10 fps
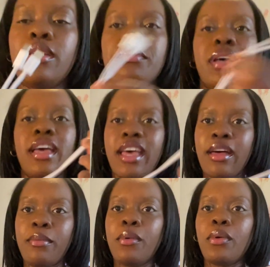My
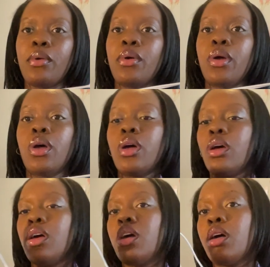Apple
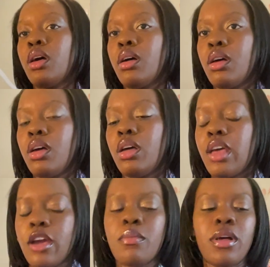
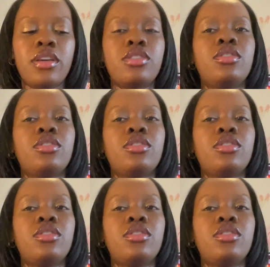AirPods are